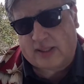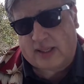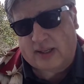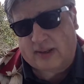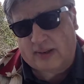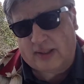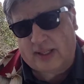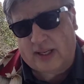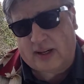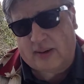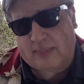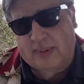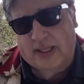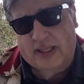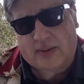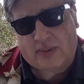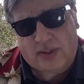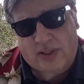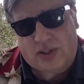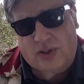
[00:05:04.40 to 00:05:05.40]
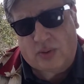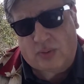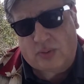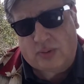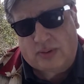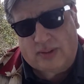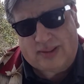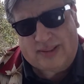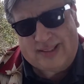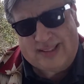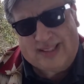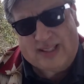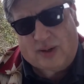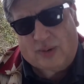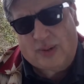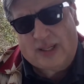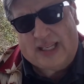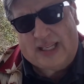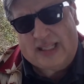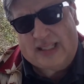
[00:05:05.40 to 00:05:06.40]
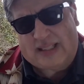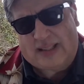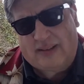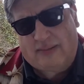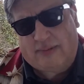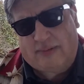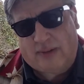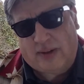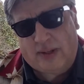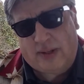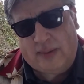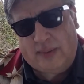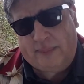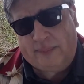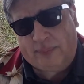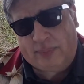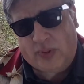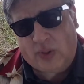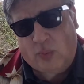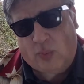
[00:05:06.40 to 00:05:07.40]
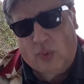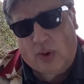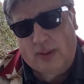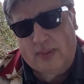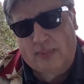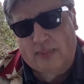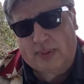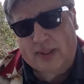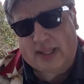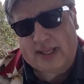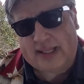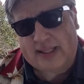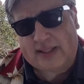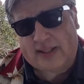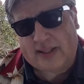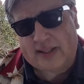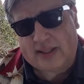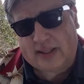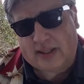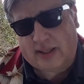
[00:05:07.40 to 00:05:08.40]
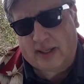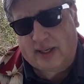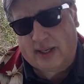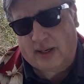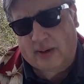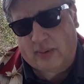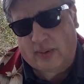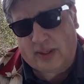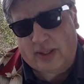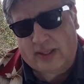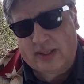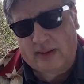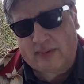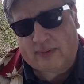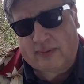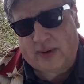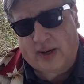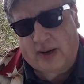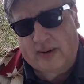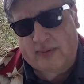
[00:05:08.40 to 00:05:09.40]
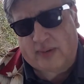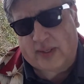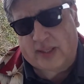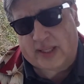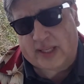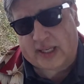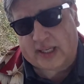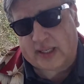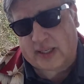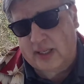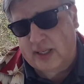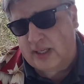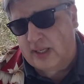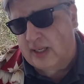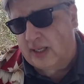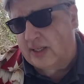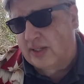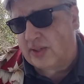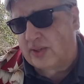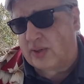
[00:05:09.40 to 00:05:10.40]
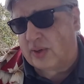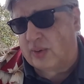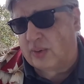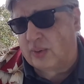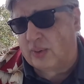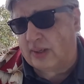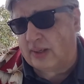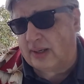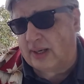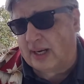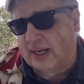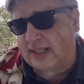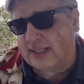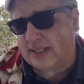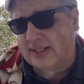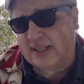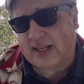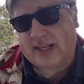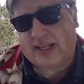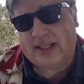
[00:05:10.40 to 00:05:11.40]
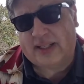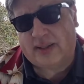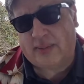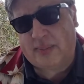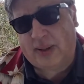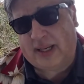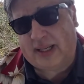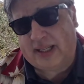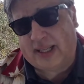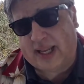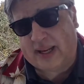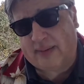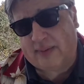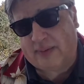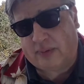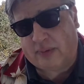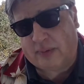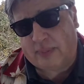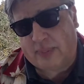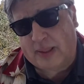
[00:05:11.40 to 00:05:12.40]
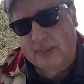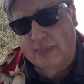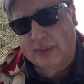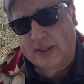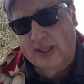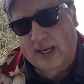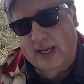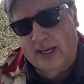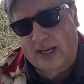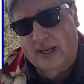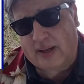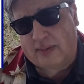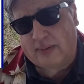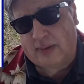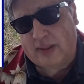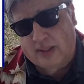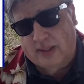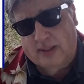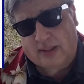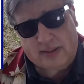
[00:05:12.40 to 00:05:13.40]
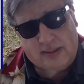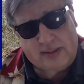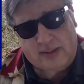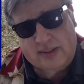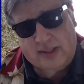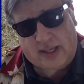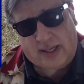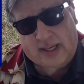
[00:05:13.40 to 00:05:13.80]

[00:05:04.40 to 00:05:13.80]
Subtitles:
here and there, but there was no cohesive one place, for everything. So I decided to make that for people to have, because